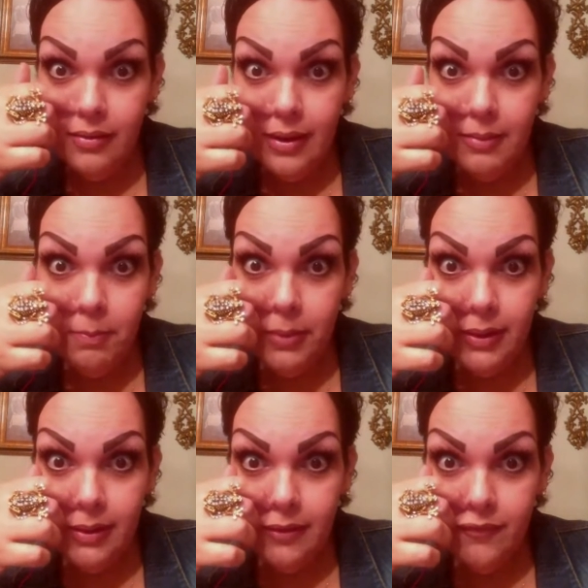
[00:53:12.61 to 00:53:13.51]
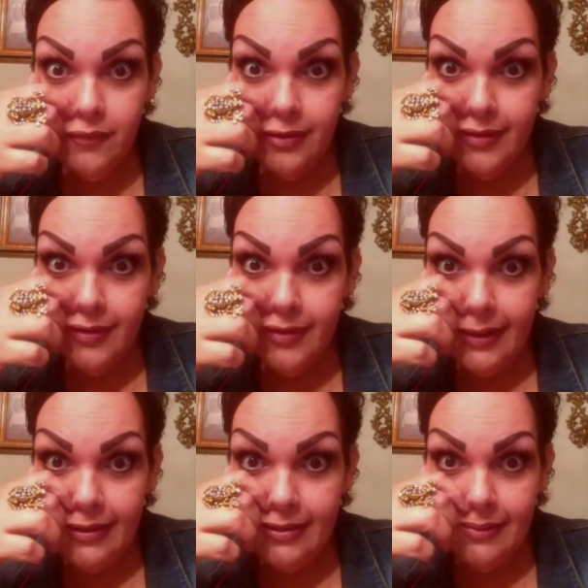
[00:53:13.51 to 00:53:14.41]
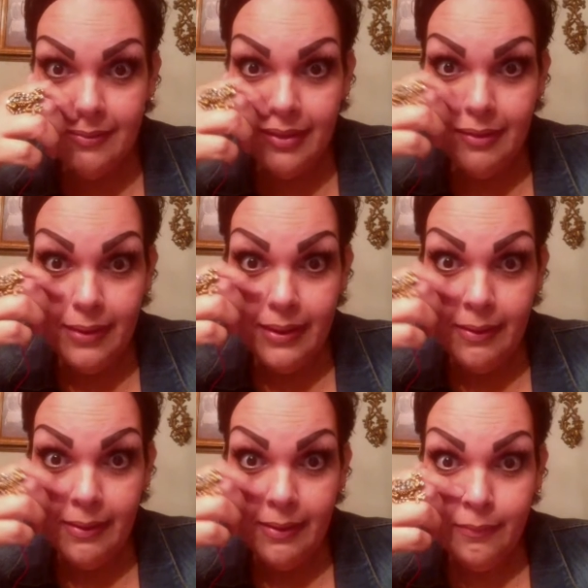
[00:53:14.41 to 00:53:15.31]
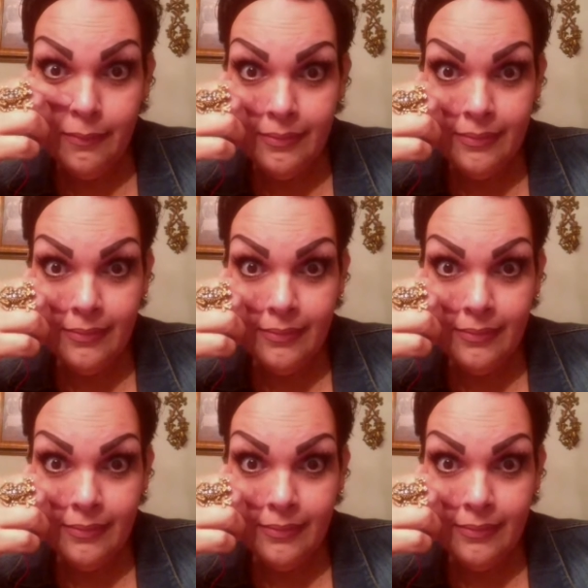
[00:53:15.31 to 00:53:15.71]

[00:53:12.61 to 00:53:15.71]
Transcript: Let me put it in the front so I could eat some on the way home.